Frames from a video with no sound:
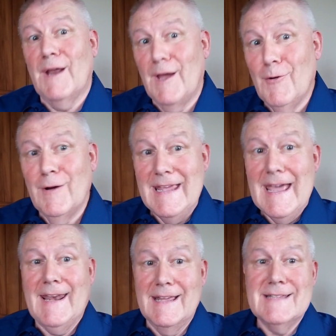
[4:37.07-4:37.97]
but I only
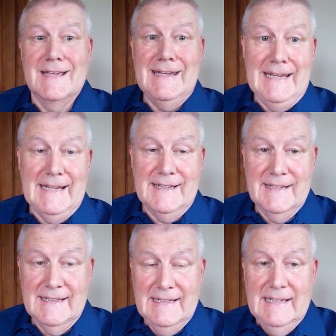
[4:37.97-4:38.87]
get it as I need it.
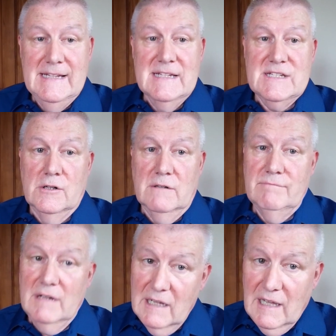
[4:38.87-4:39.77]
So
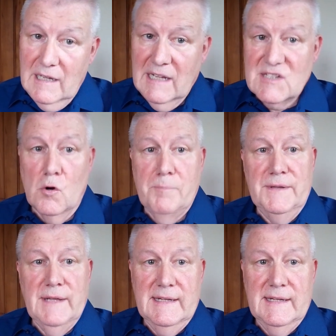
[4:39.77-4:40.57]
let's hope